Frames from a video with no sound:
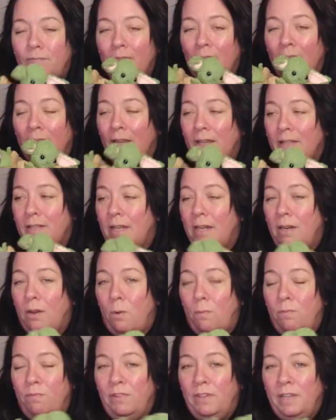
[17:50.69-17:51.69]
Like I said,
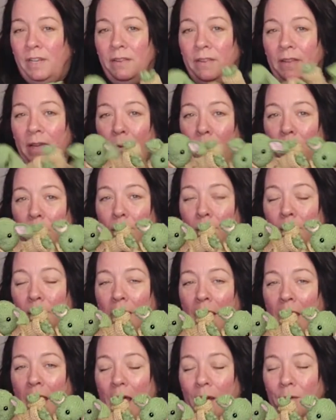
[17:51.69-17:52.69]
hopefully they will be
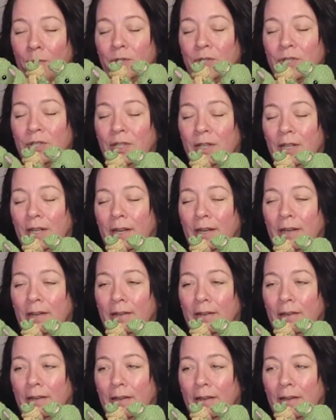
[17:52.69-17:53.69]
out
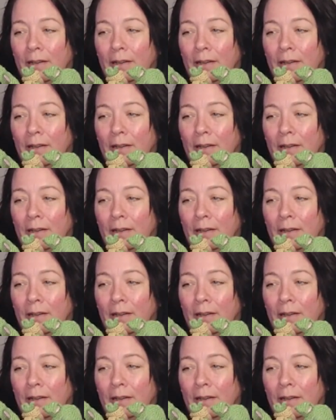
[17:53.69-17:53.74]
in